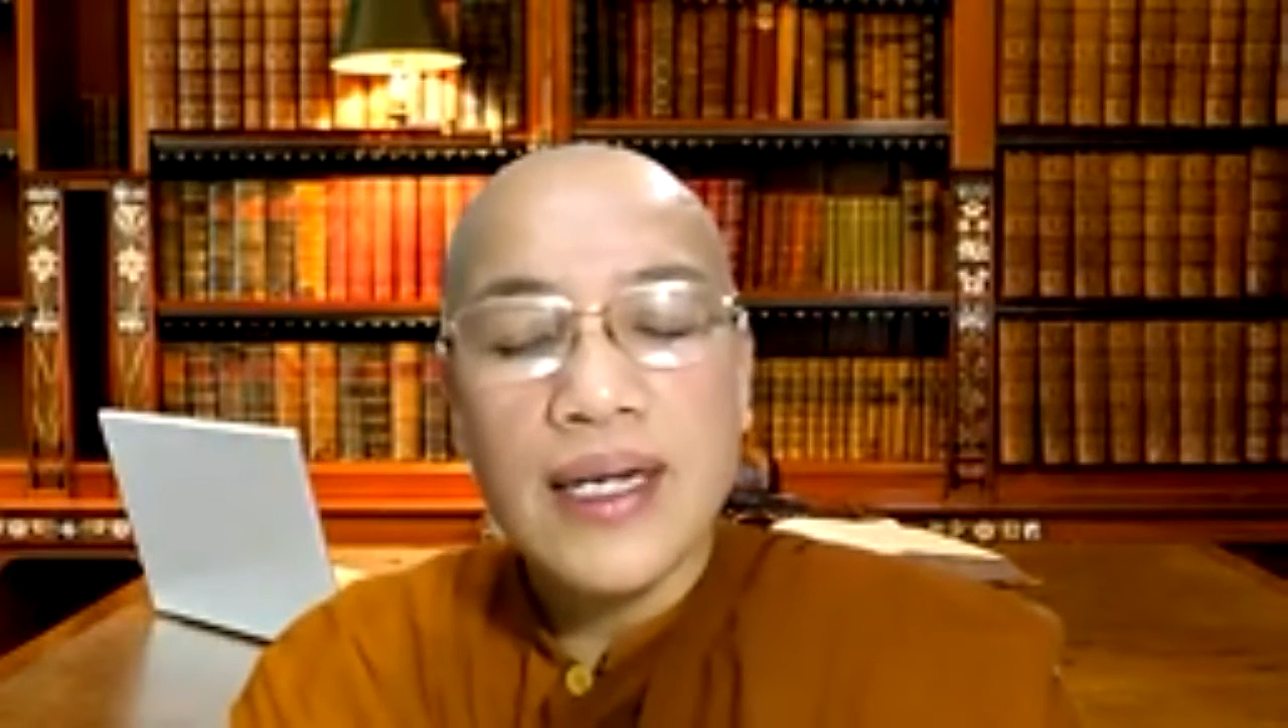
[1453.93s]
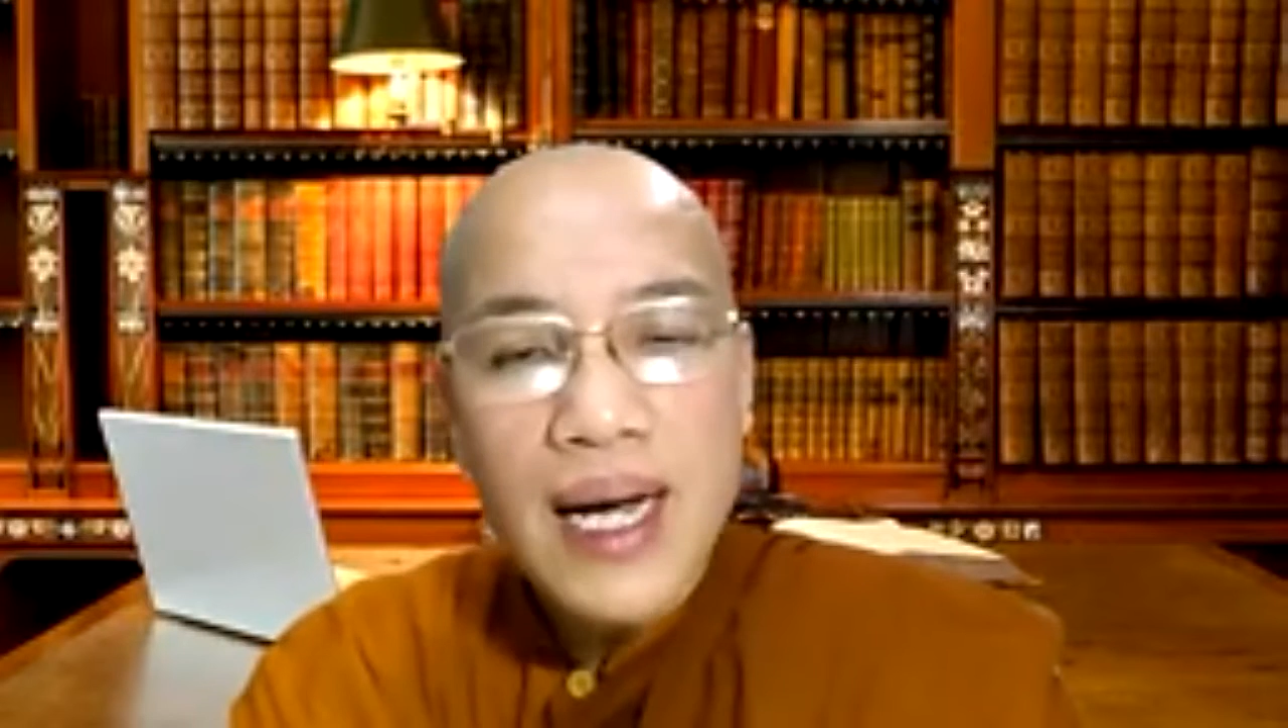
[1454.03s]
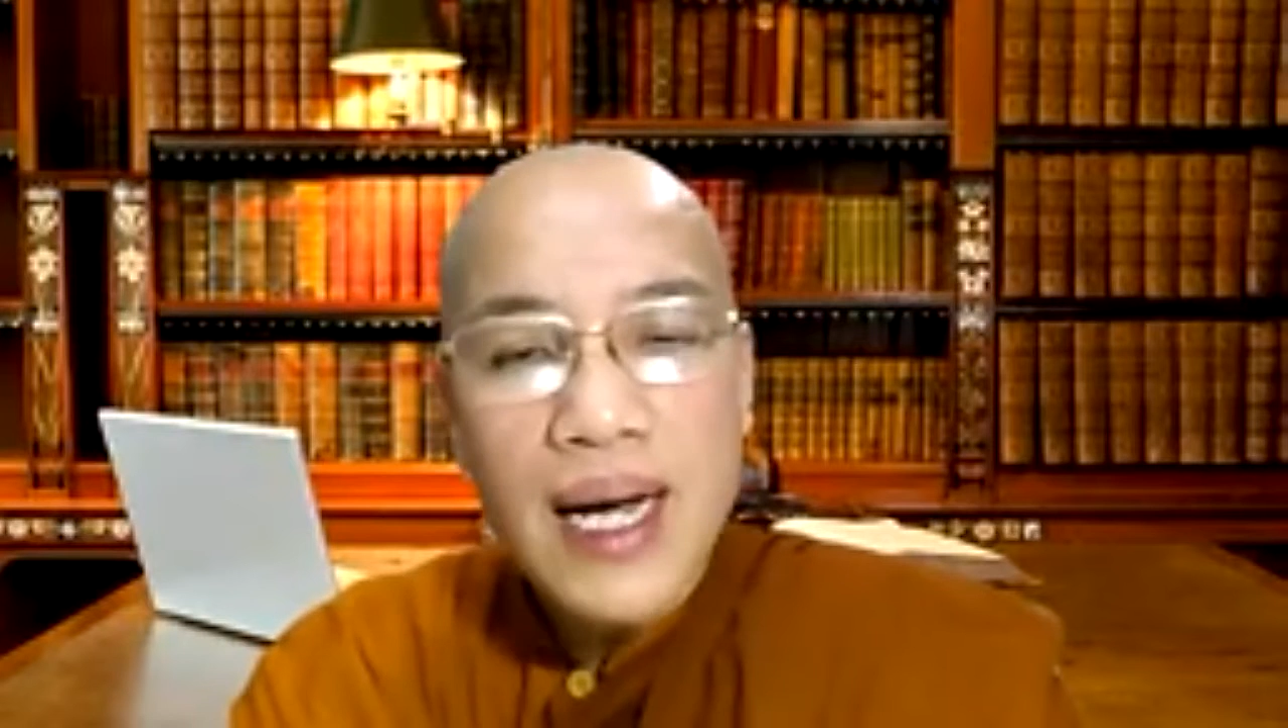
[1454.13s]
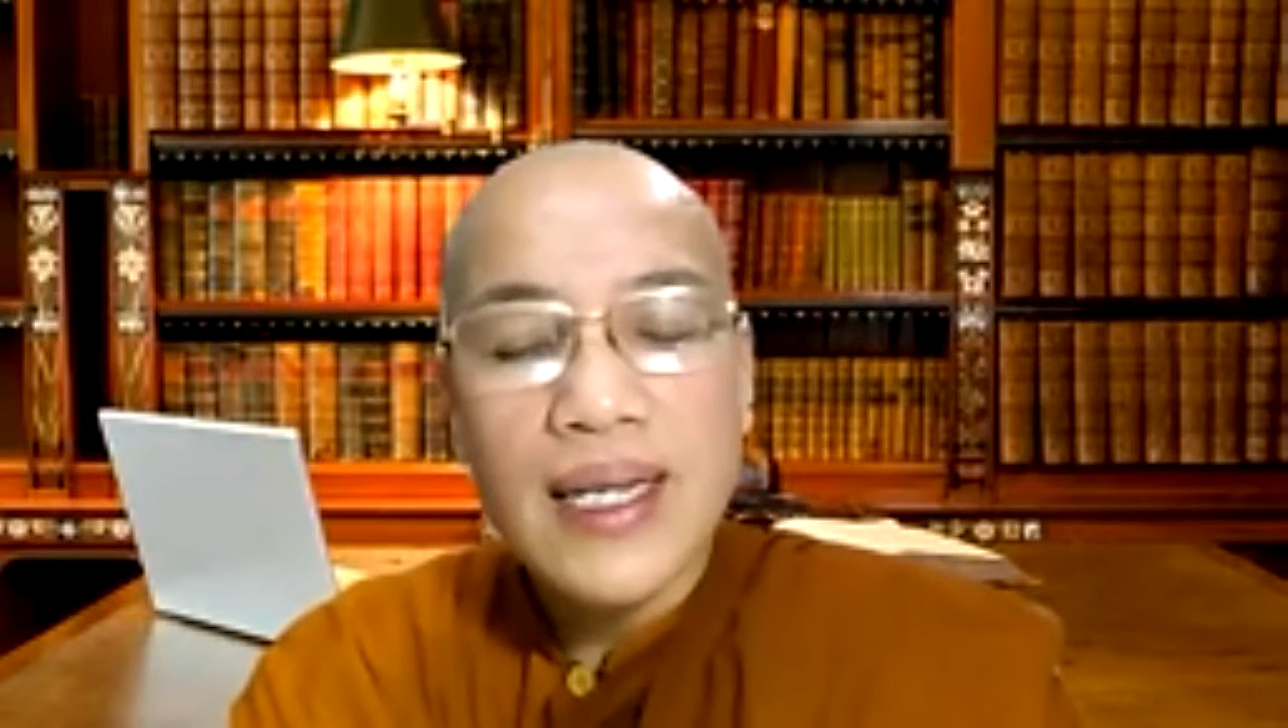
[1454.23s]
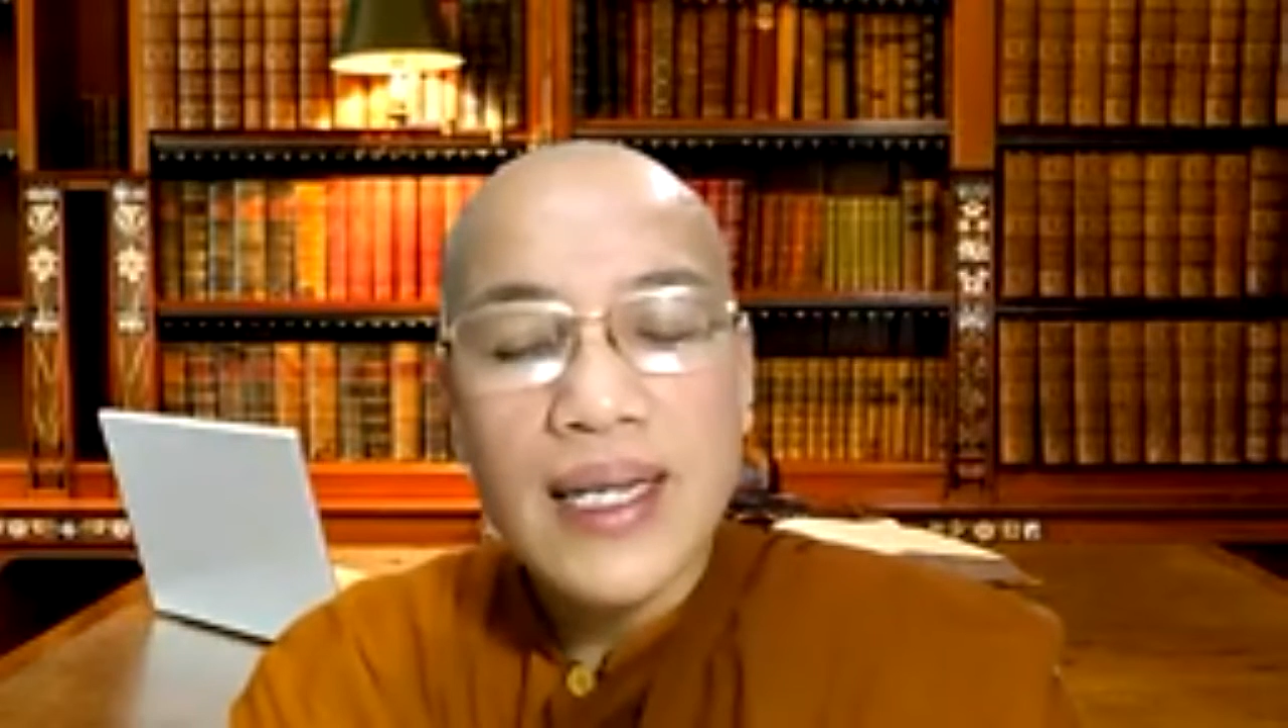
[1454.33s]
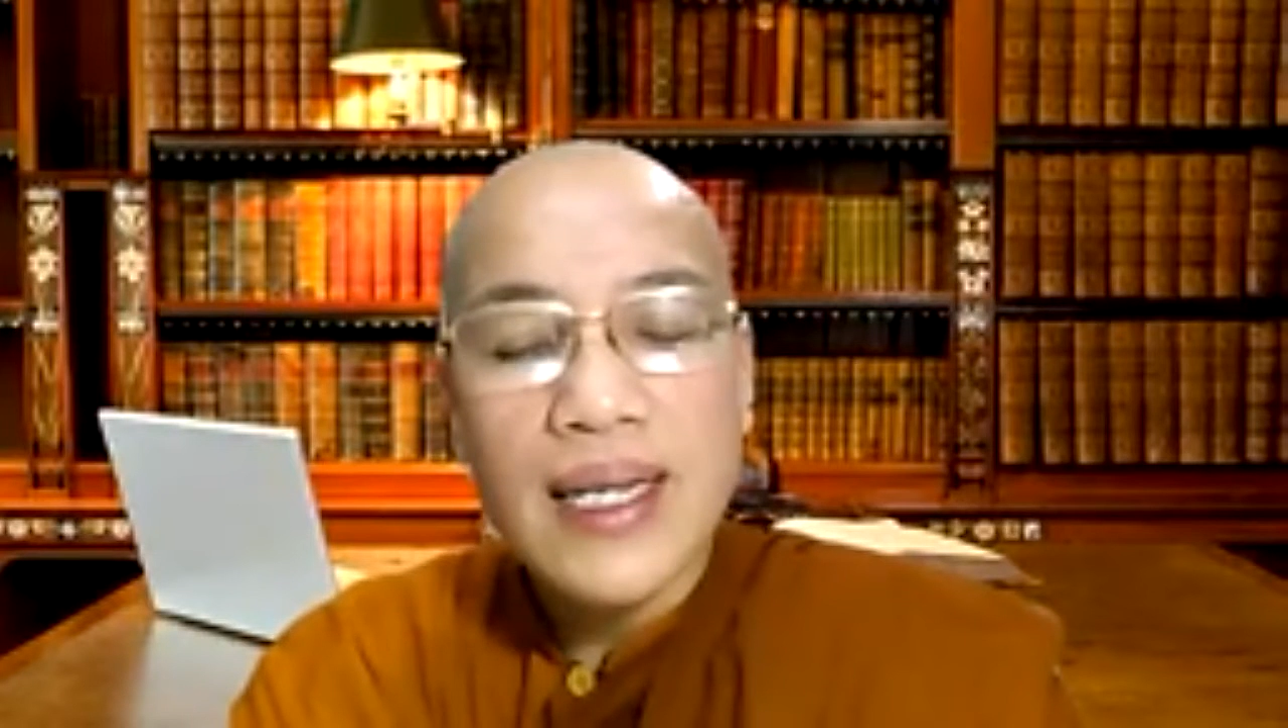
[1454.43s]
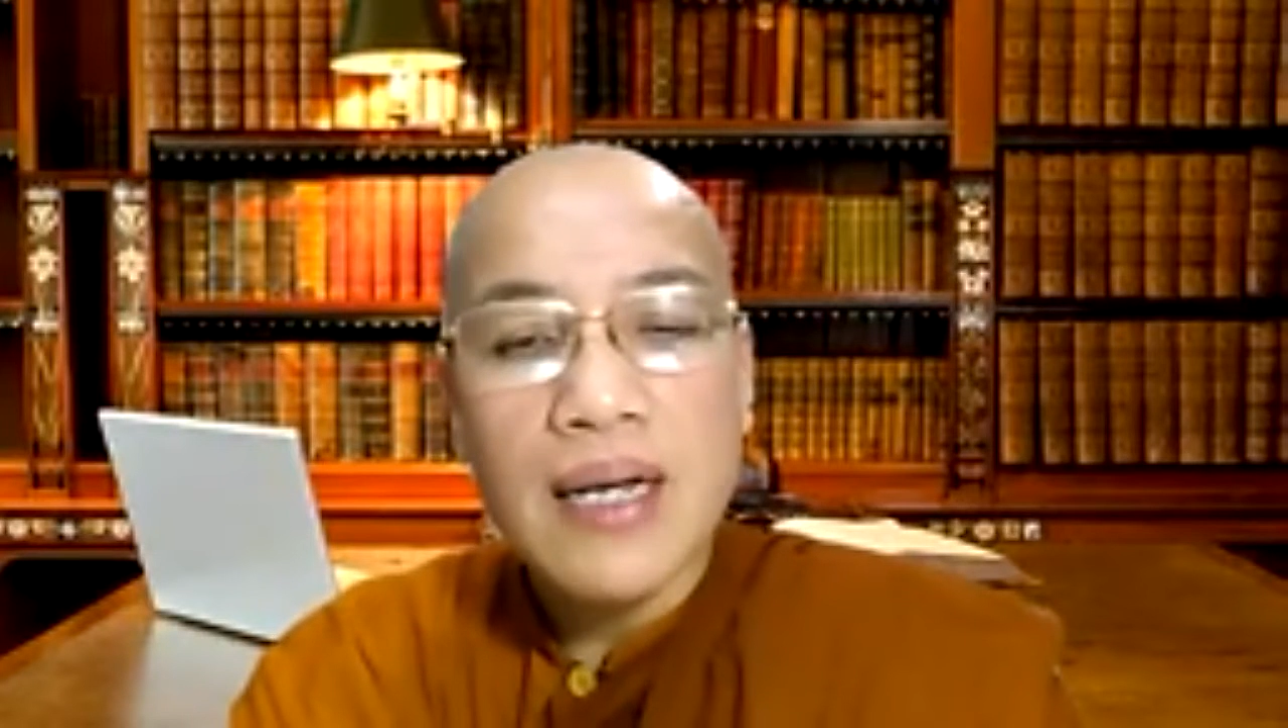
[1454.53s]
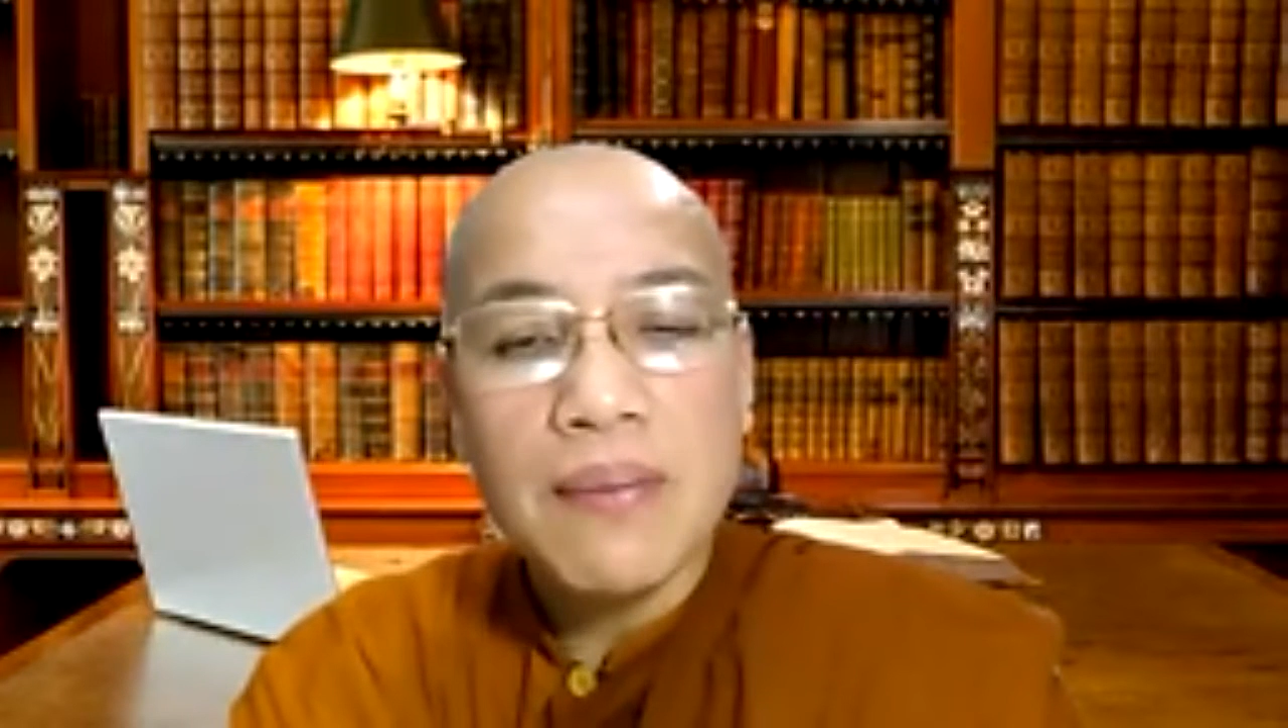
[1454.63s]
Mahayana